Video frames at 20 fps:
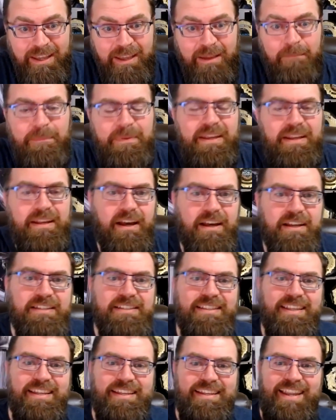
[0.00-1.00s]
because
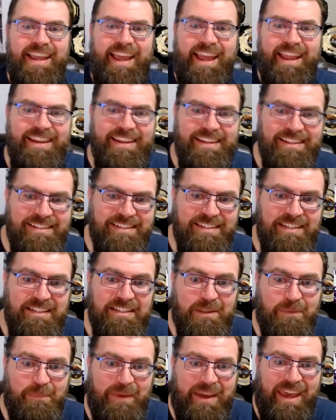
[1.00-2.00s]
the tendencies,
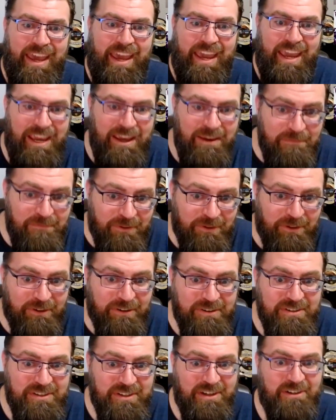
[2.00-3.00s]
the
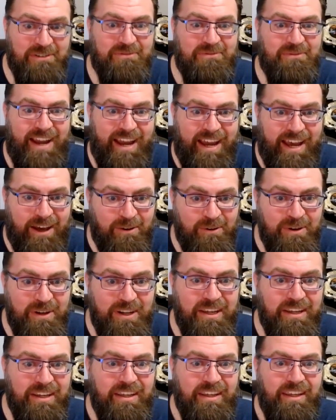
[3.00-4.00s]
behaviors
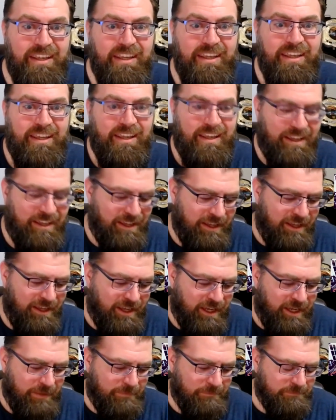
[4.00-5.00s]
around
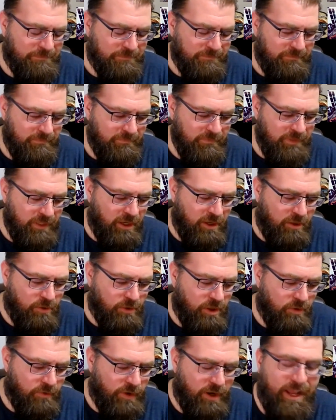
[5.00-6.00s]

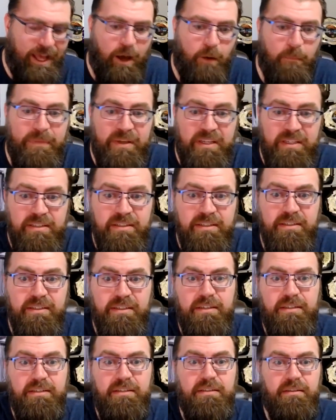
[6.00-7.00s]
how
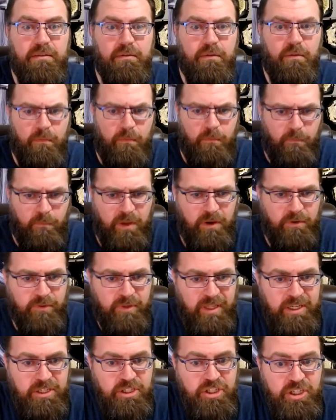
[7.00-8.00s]
businesses their
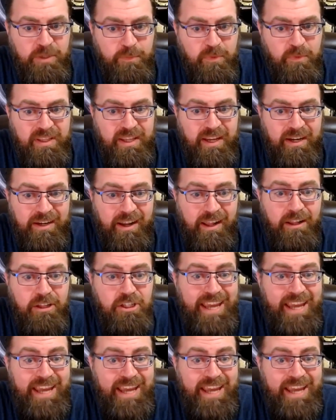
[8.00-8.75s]
relationship with technology